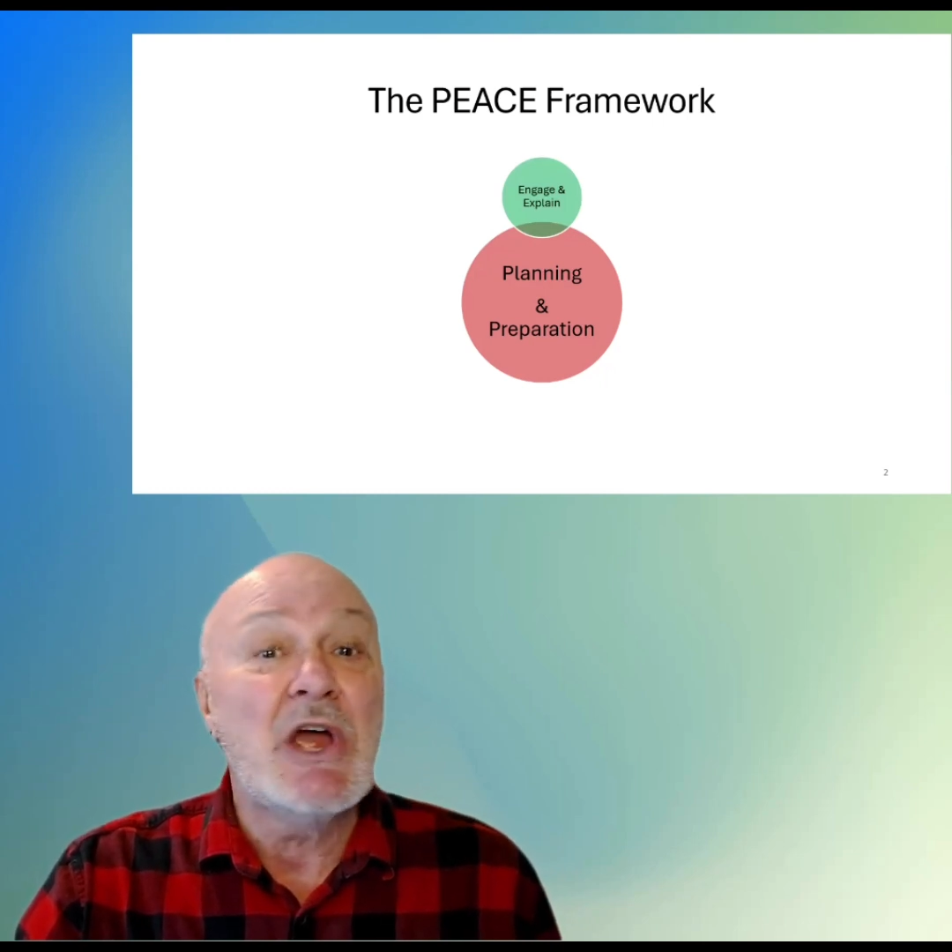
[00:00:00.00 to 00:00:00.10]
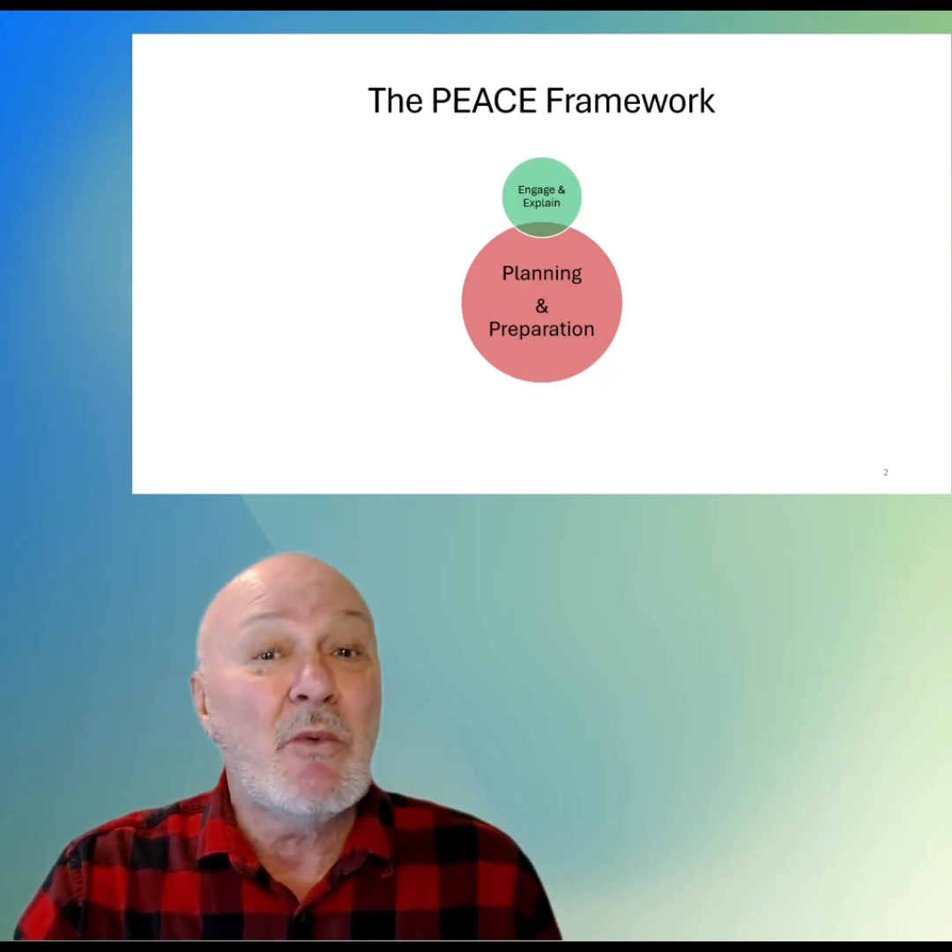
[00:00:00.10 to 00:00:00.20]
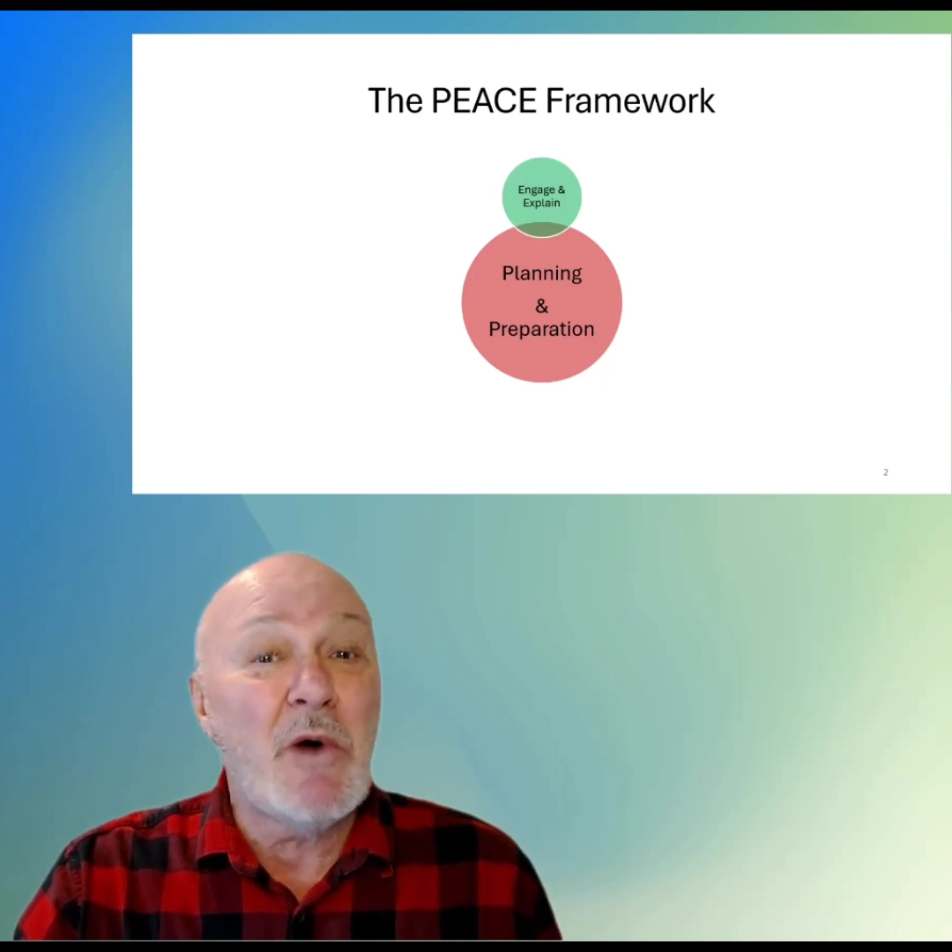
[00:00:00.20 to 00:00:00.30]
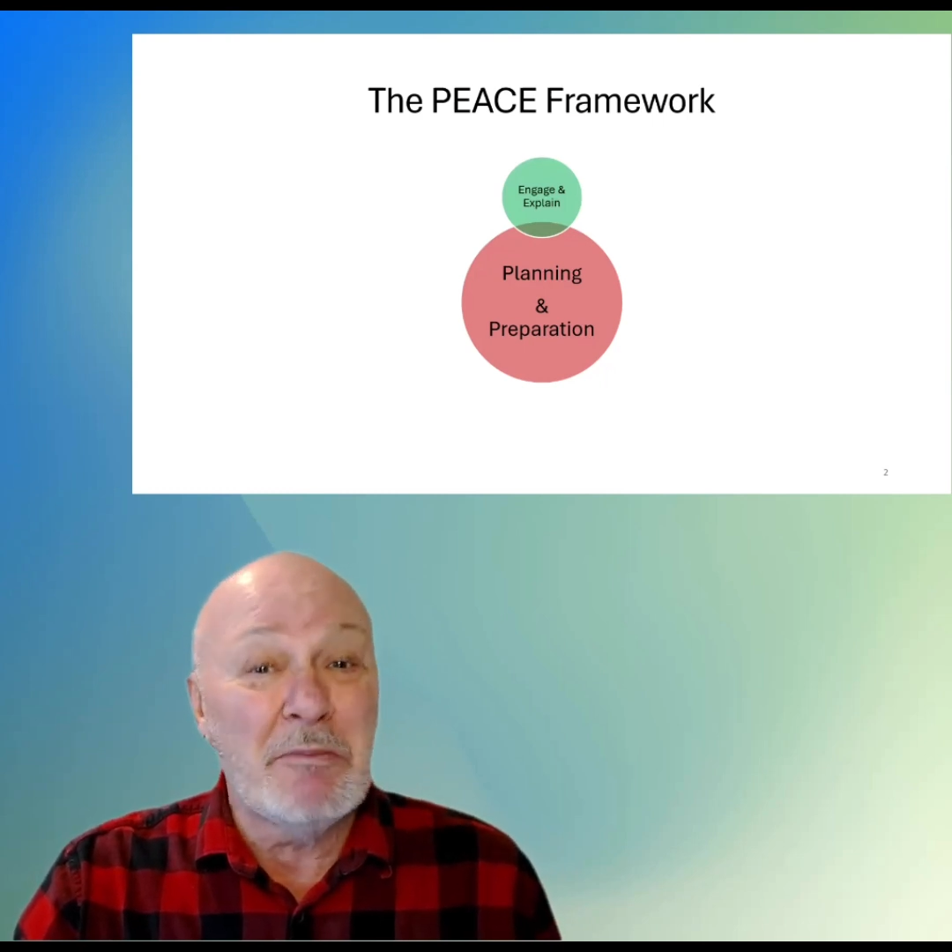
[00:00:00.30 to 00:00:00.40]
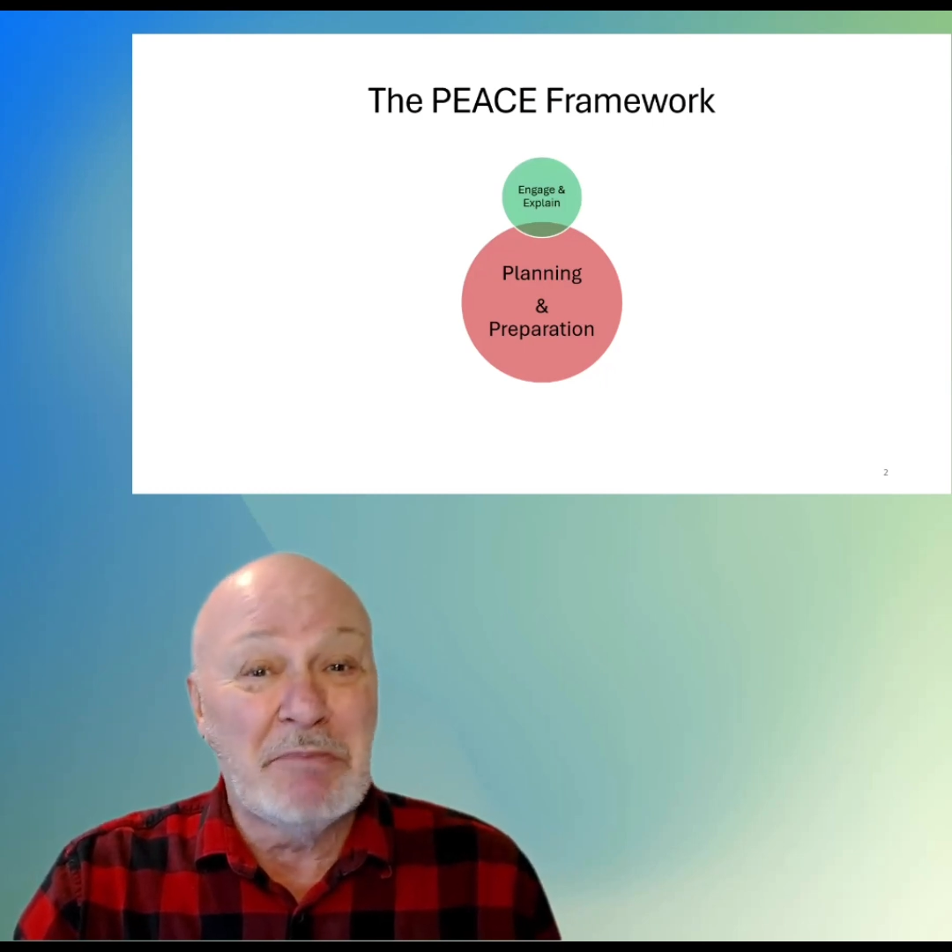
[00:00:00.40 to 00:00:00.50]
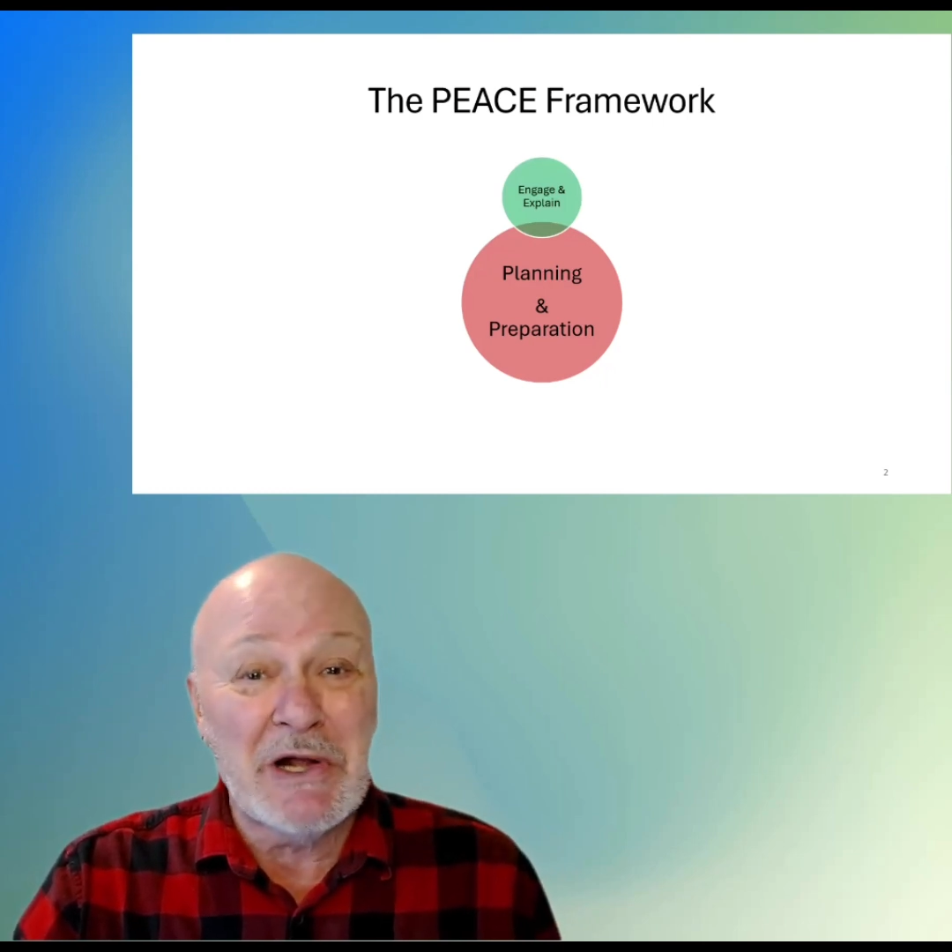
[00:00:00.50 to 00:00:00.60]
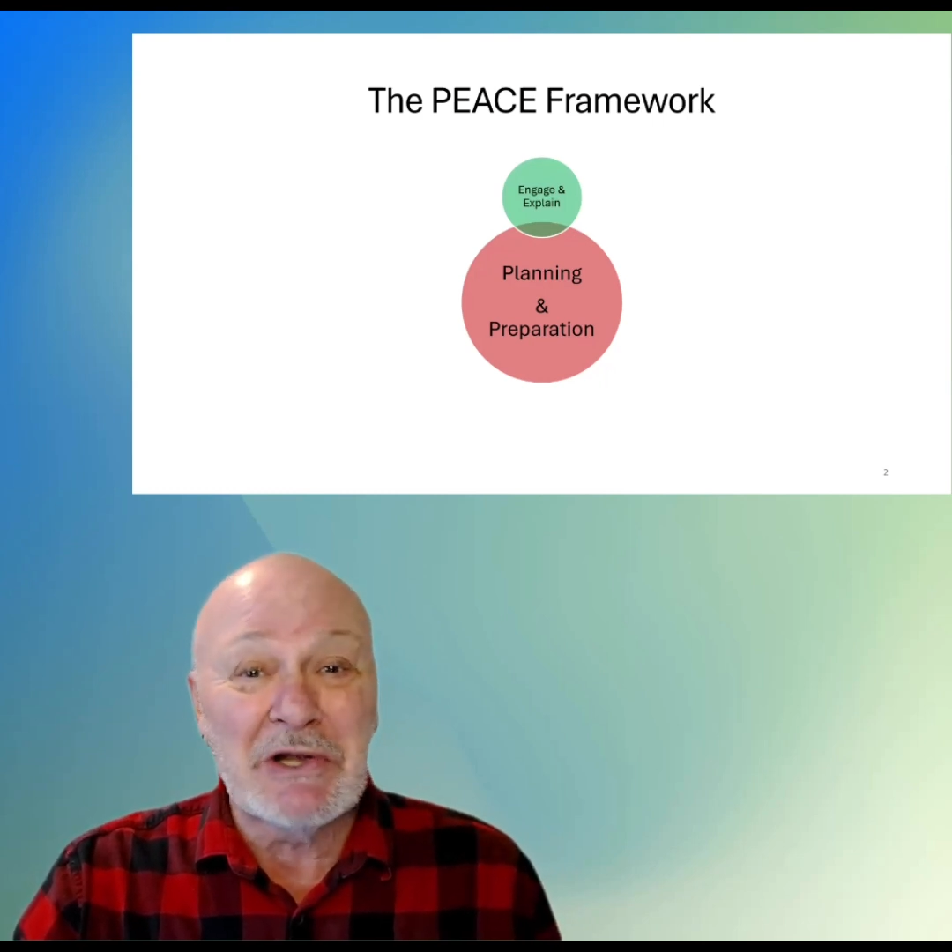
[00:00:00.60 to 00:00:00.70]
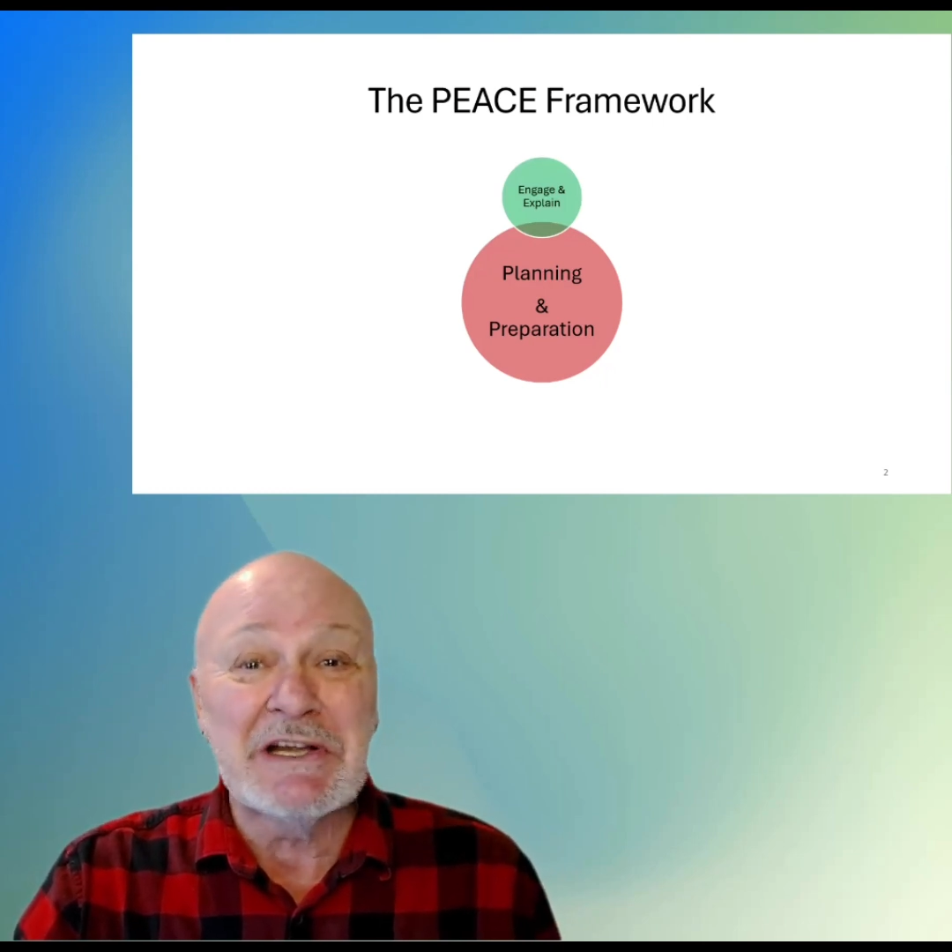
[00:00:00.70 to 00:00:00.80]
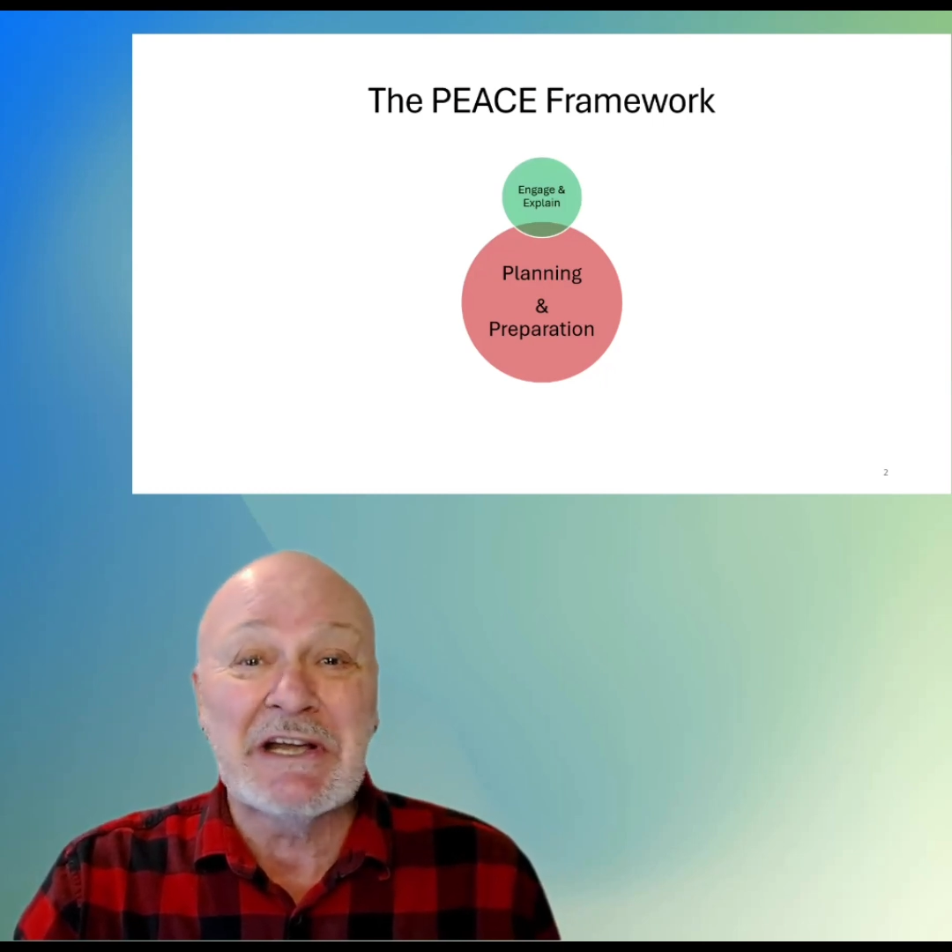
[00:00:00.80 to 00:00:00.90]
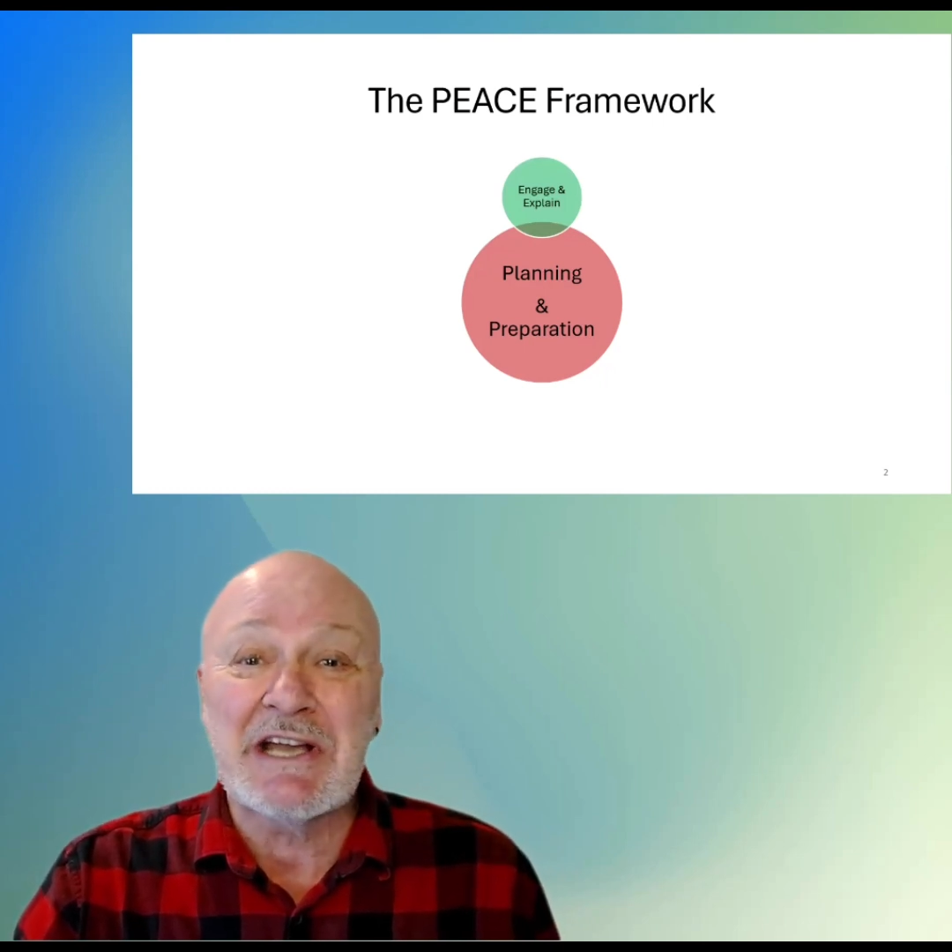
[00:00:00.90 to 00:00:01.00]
while building